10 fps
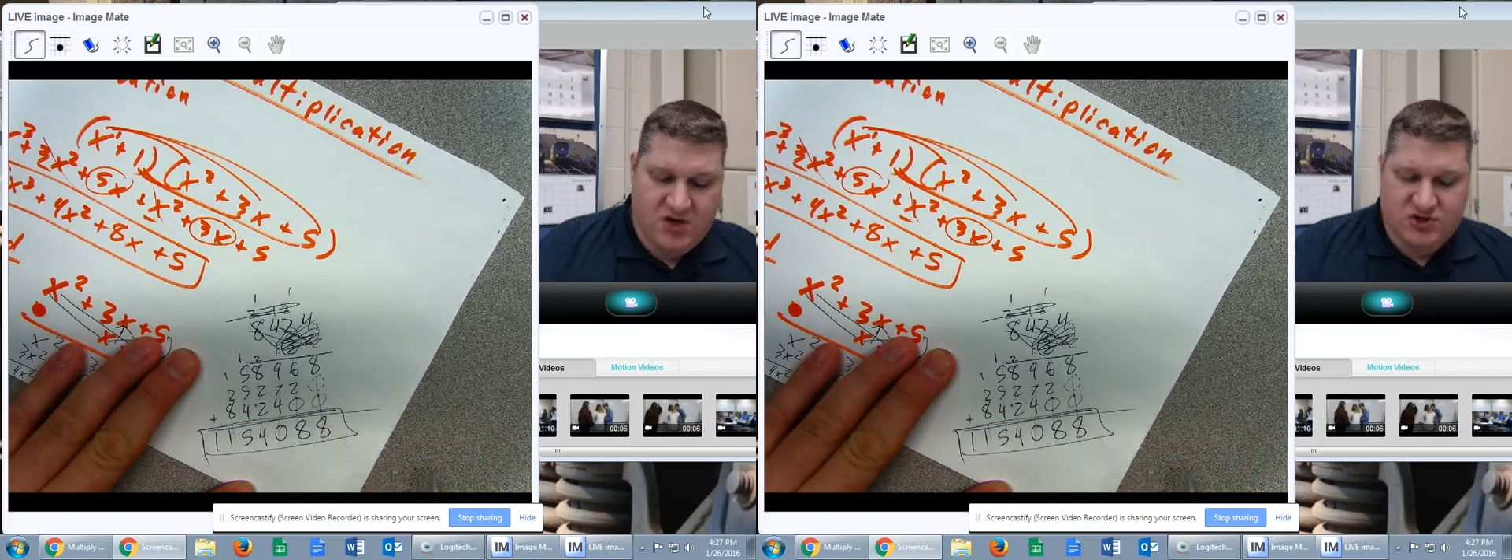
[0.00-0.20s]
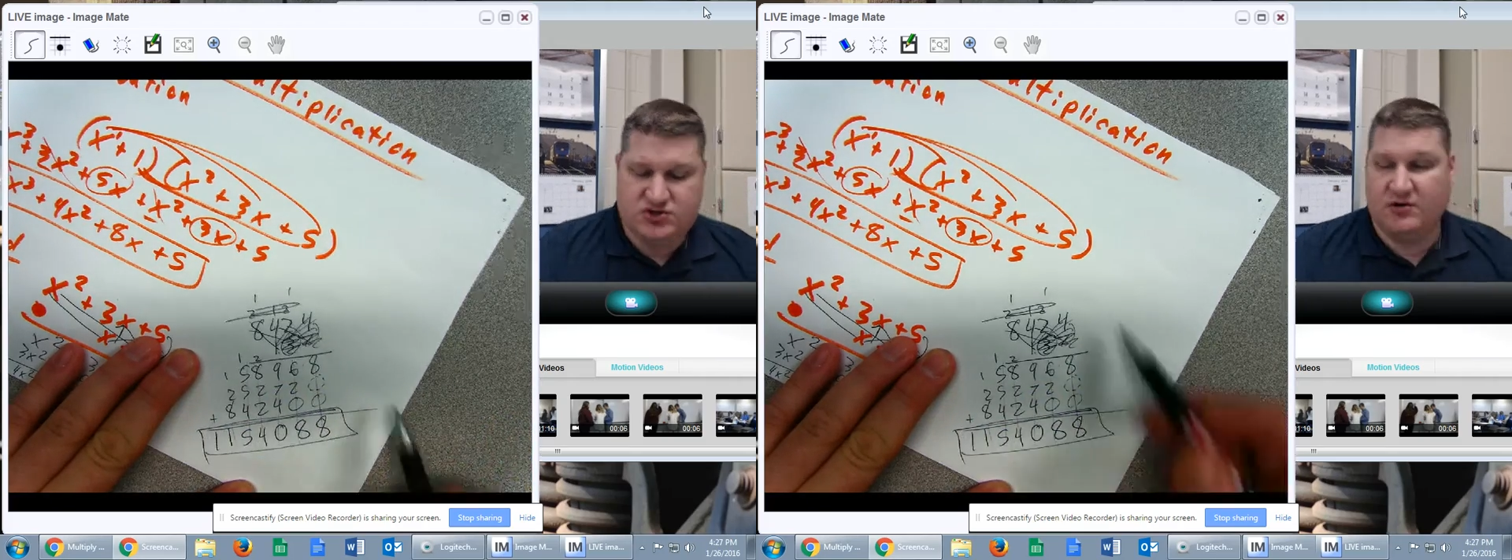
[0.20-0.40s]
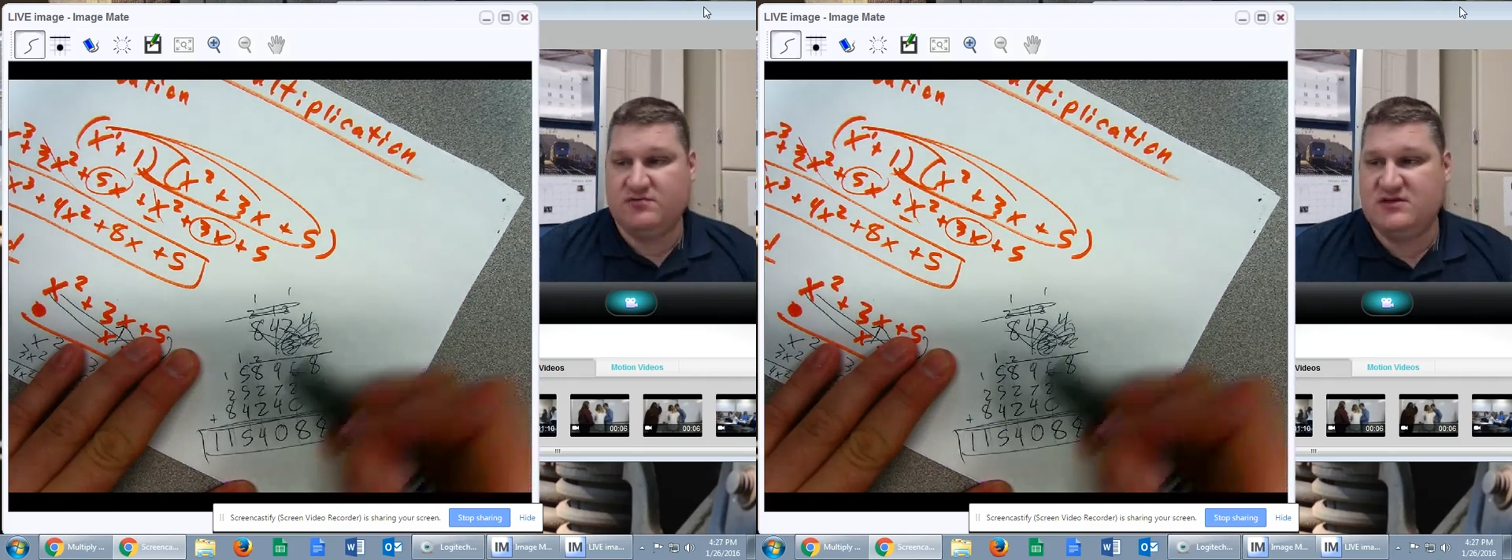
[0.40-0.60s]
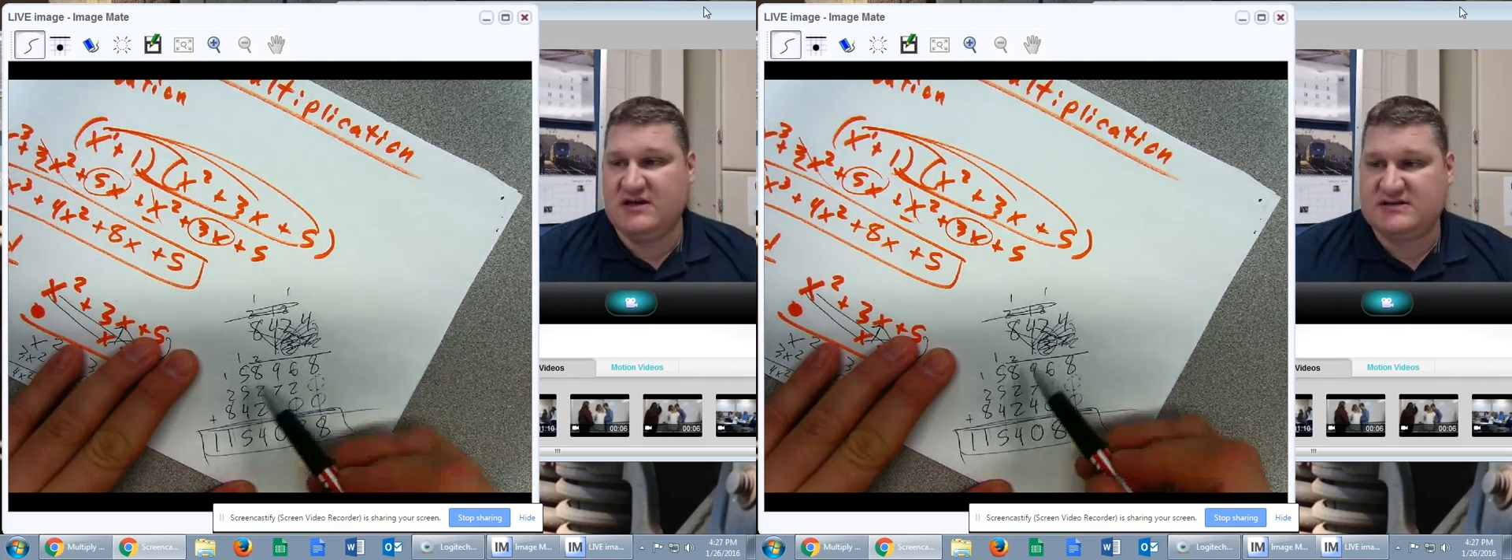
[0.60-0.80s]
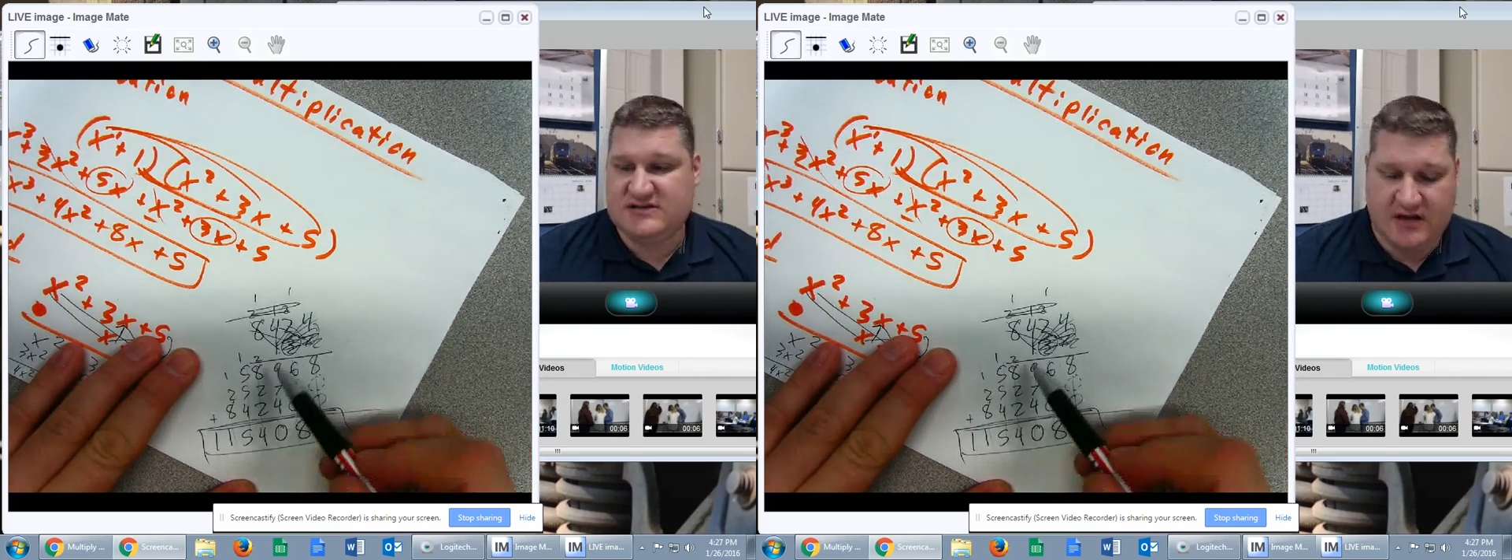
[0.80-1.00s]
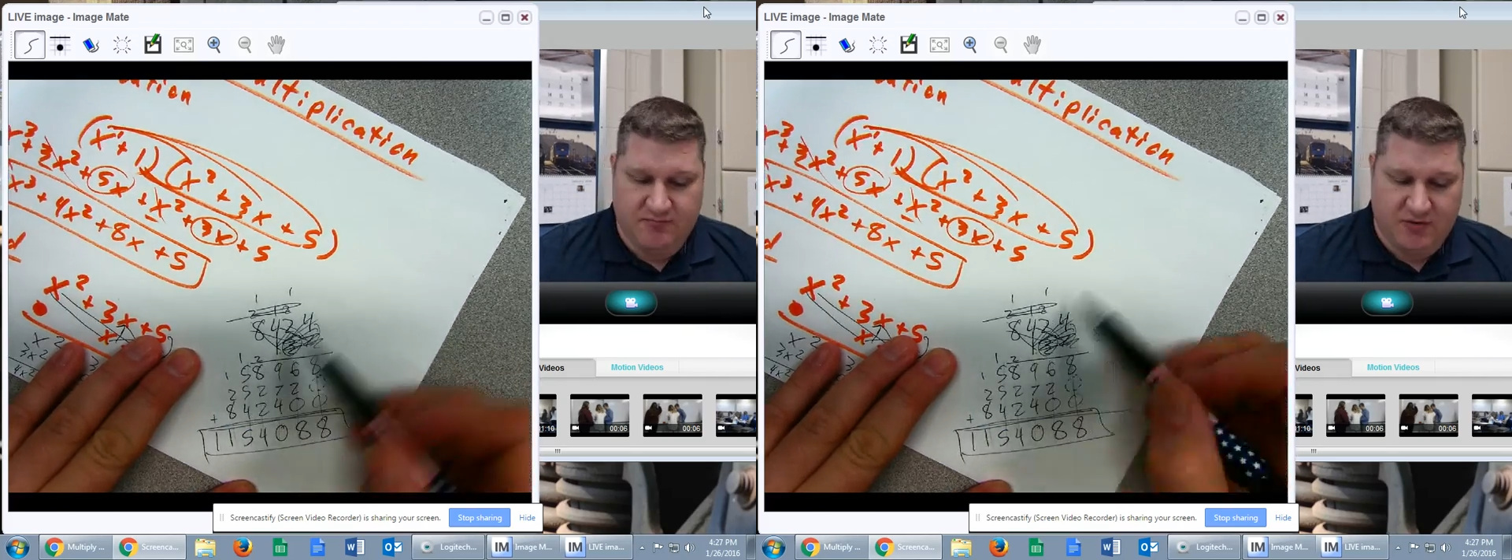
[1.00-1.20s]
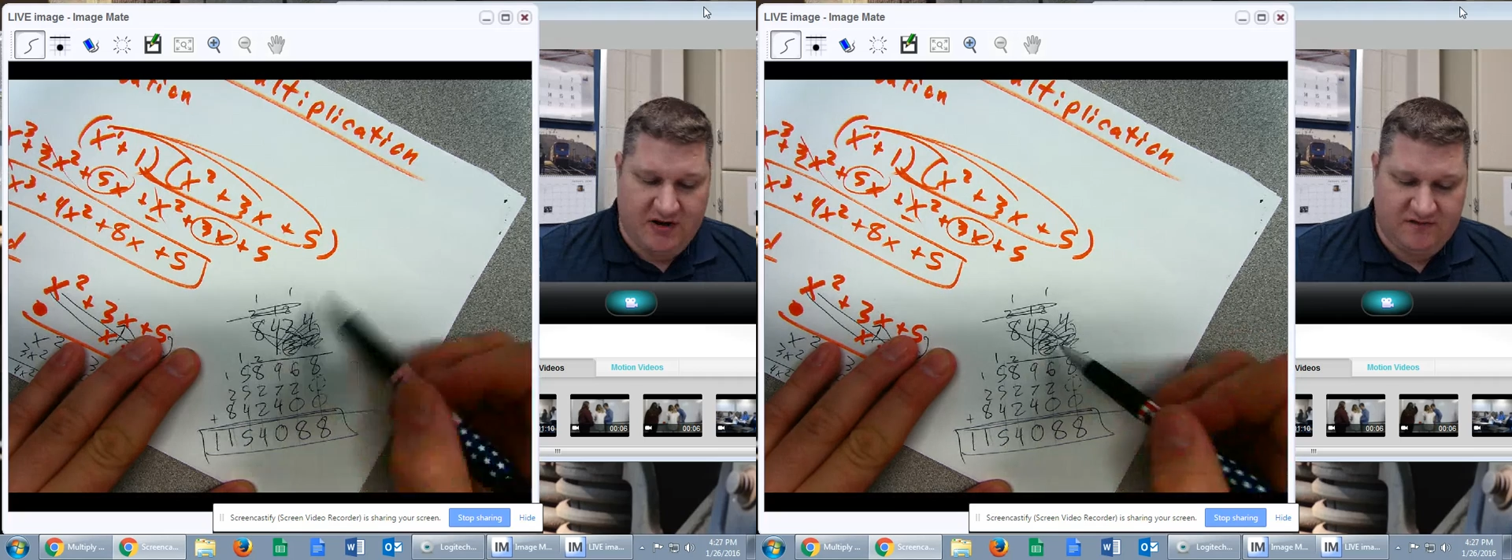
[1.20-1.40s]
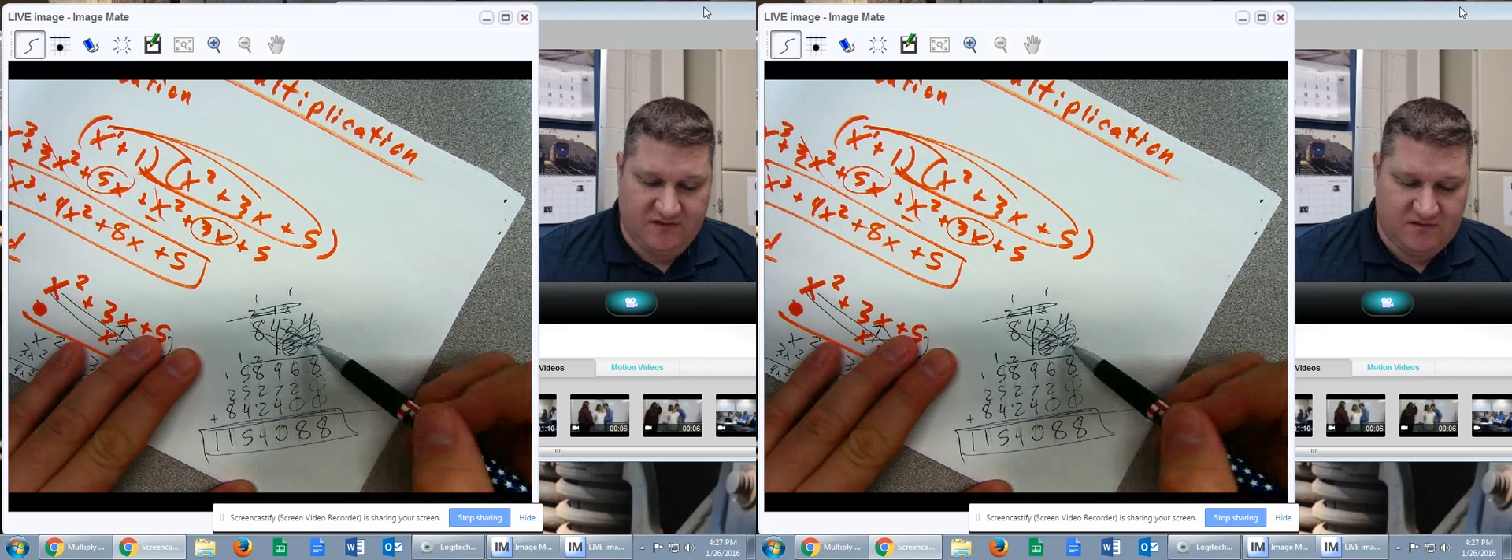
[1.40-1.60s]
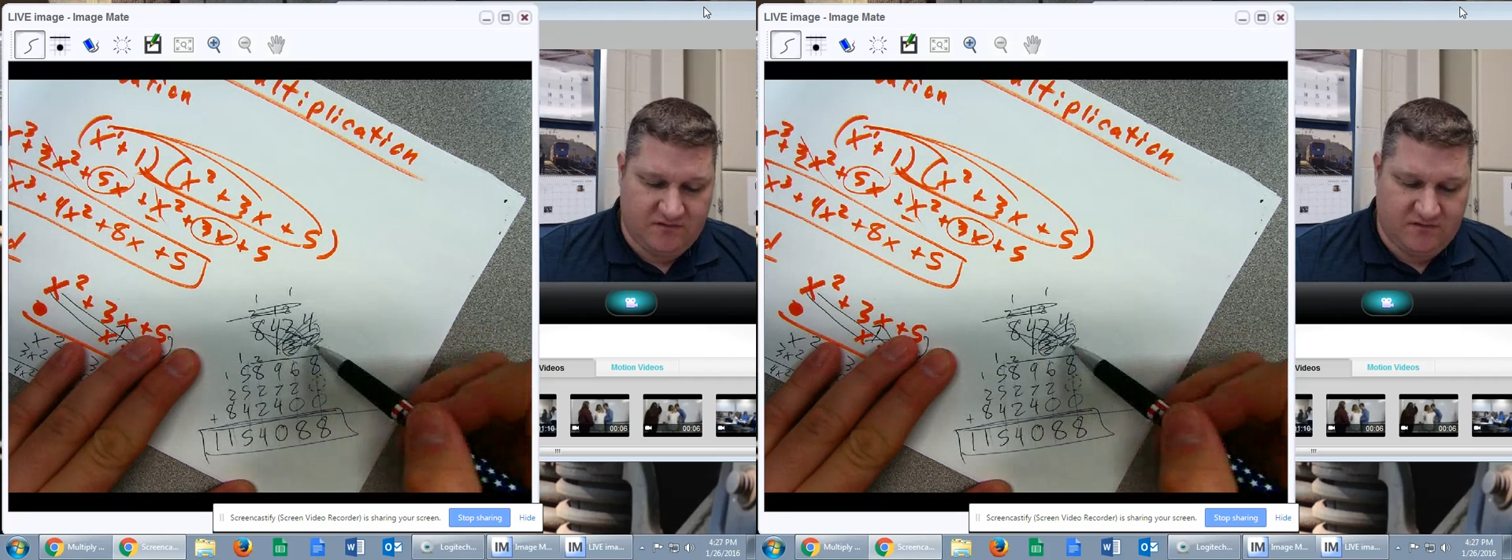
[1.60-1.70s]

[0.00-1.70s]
So this same process